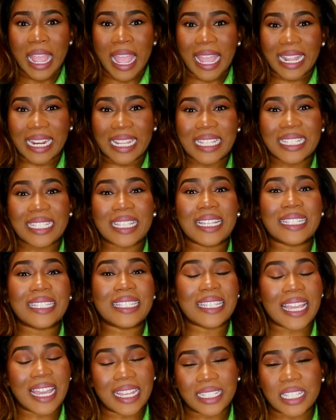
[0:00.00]
And he
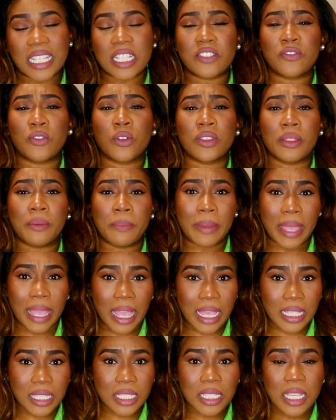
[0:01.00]
says, yes, it's for the
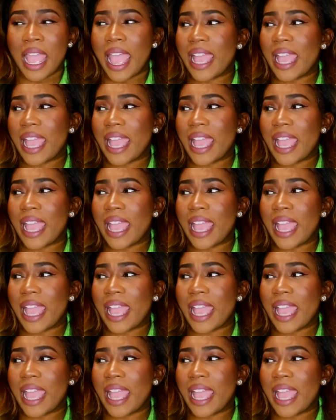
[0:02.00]
best.